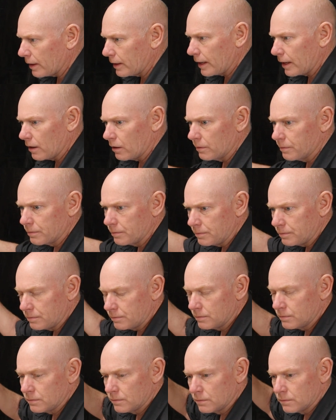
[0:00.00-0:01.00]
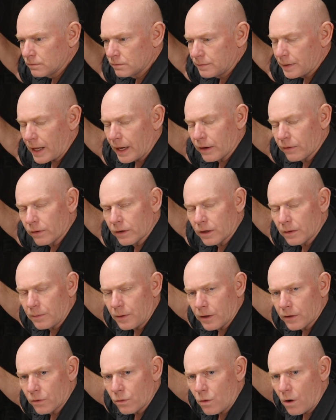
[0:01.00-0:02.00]
I nailed plywood up
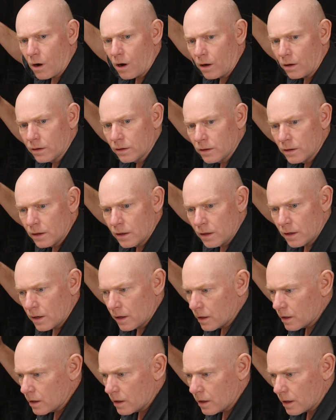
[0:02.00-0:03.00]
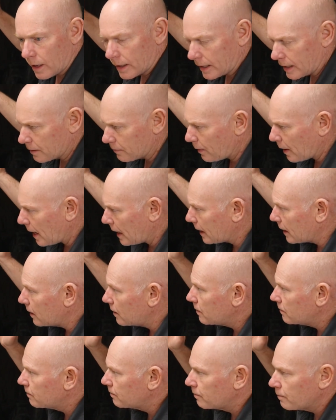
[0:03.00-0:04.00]
on the wall. I get it
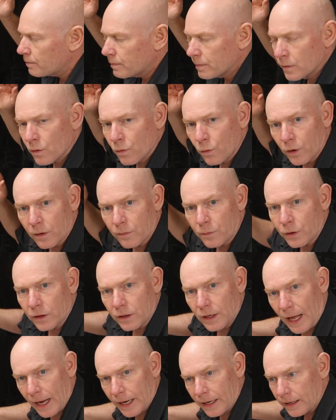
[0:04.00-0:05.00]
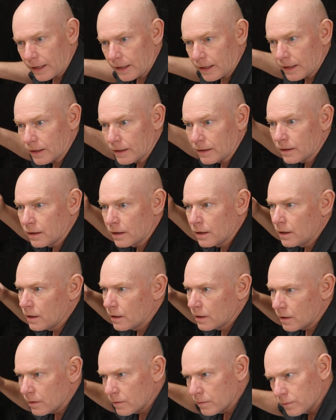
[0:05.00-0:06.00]
painted. We're gonna put lighting in,
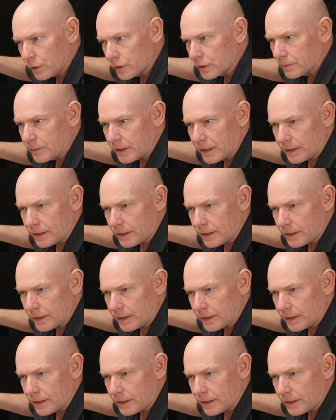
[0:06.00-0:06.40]
put some